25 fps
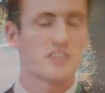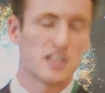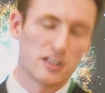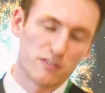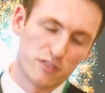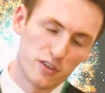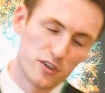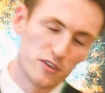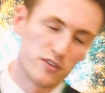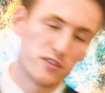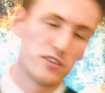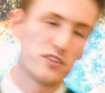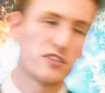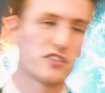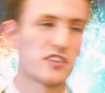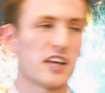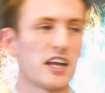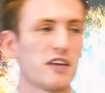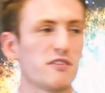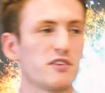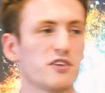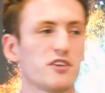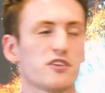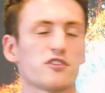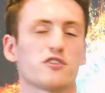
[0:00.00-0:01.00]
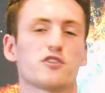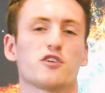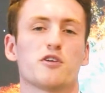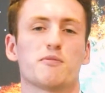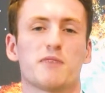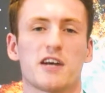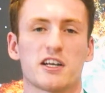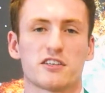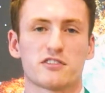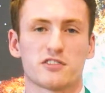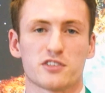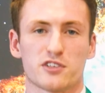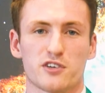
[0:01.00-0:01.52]
if you say if you just do a
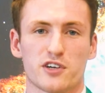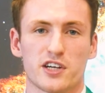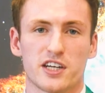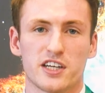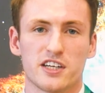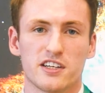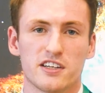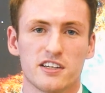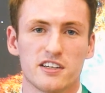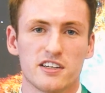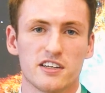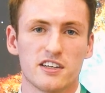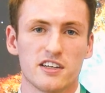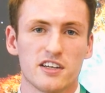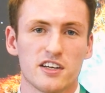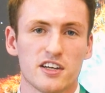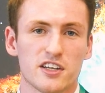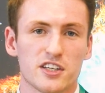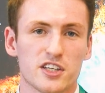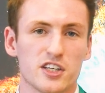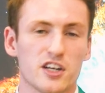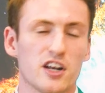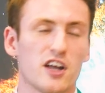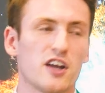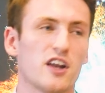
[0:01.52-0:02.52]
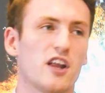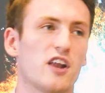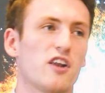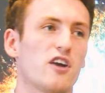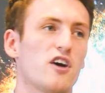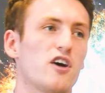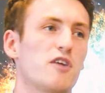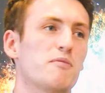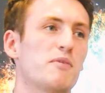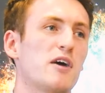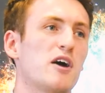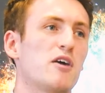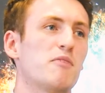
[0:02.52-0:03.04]
master's degree, you learn a
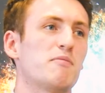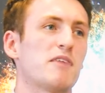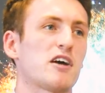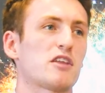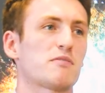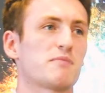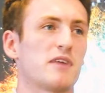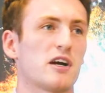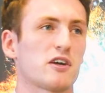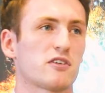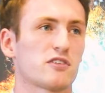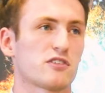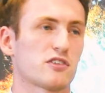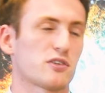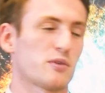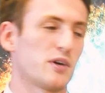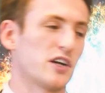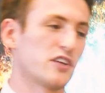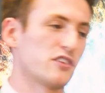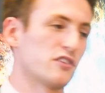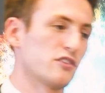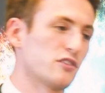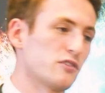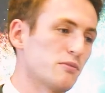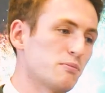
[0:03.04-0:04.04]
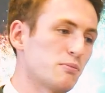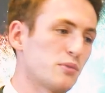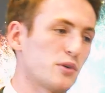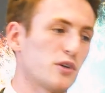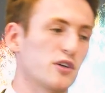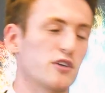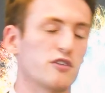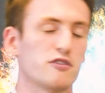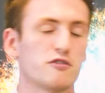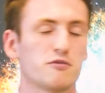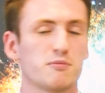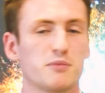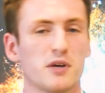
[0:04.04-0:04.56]
lot about mathematical equations and
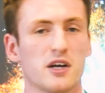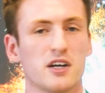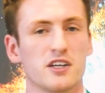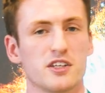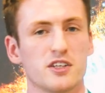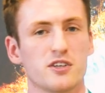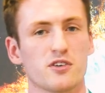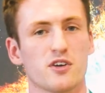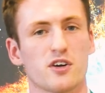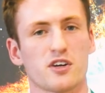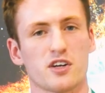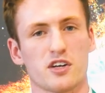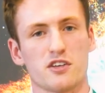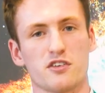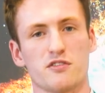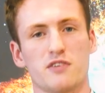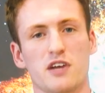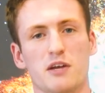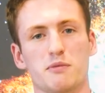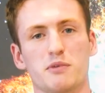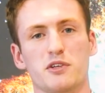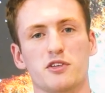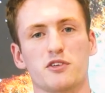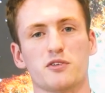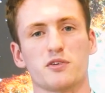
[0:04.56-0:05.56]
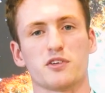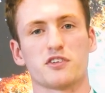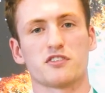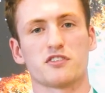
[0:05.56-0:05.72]
proof, but you're not going to develop into a